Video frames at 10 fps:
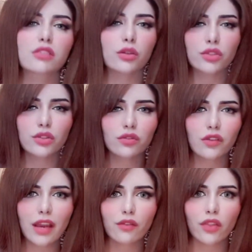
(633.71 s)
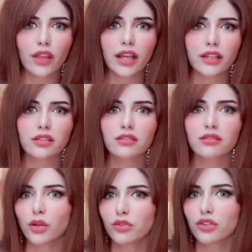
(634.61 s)
don't you thrive on that,
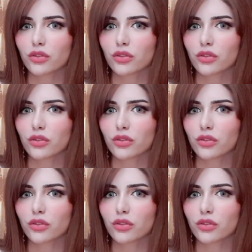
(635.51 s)
don't